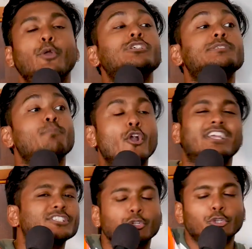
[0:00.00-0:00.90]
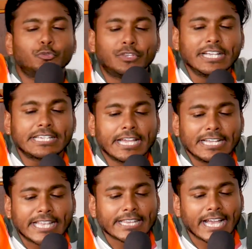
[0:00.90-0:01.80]
He was smart. Because, dude, you think
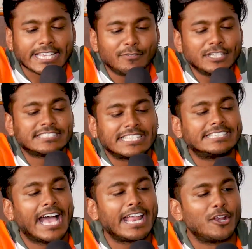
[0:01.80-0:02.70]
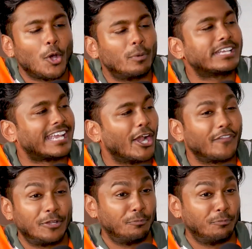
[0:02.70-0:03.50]
that, like, if he just did that and nobody cared, that